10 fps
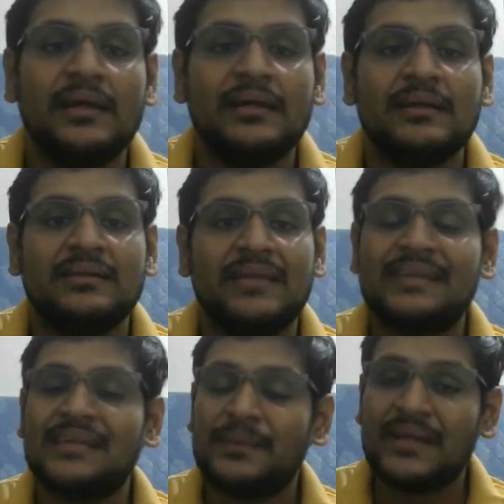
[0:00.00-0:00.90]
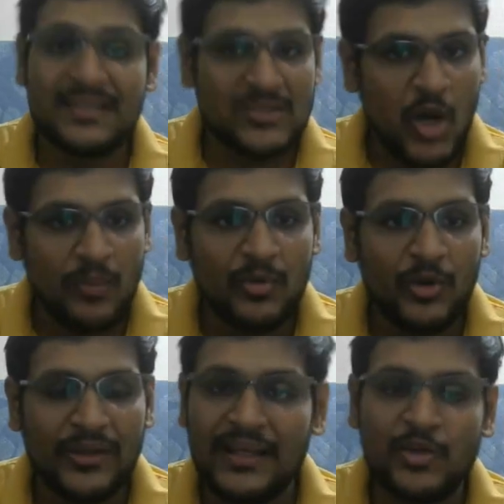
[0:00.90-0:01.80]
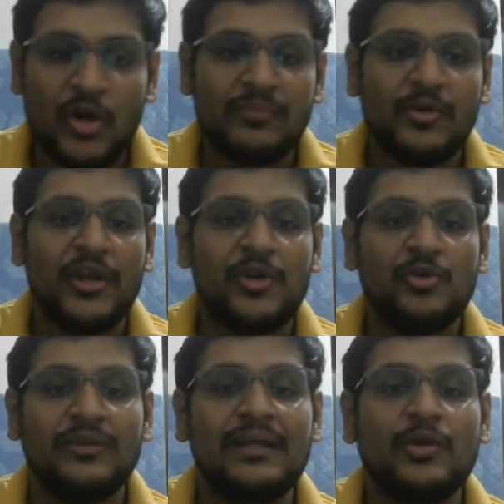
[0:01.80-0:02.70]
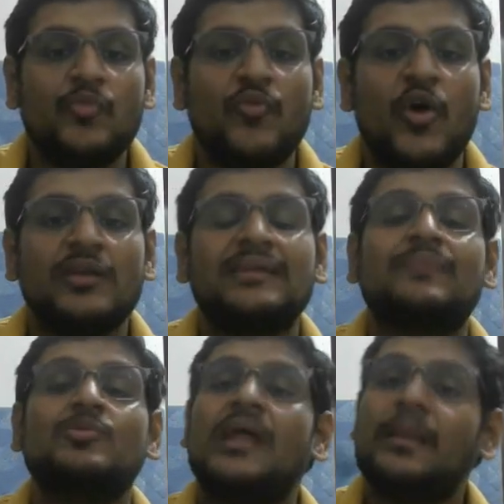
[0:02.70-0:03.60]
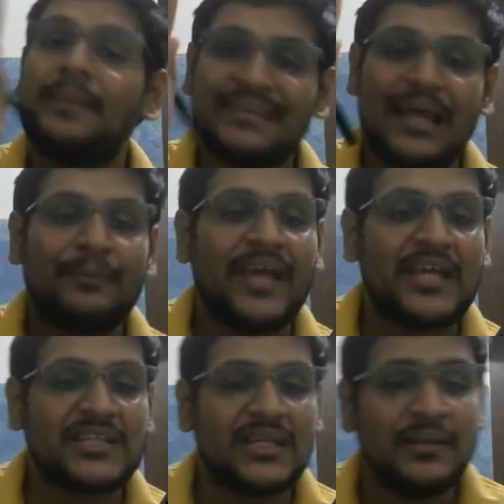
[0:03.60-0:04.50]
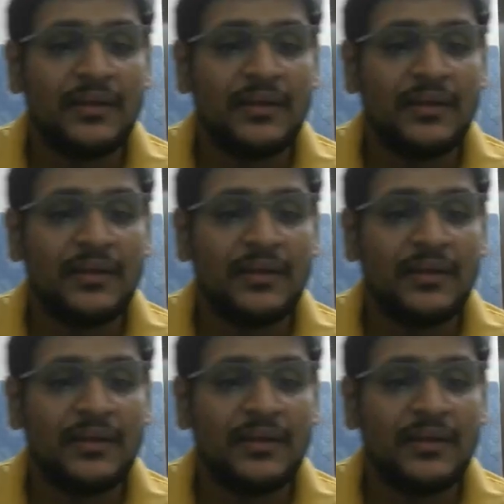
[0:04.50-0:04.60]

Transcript: Next subject is storm, okay, then storm you can do, then go for thermodynamics and application,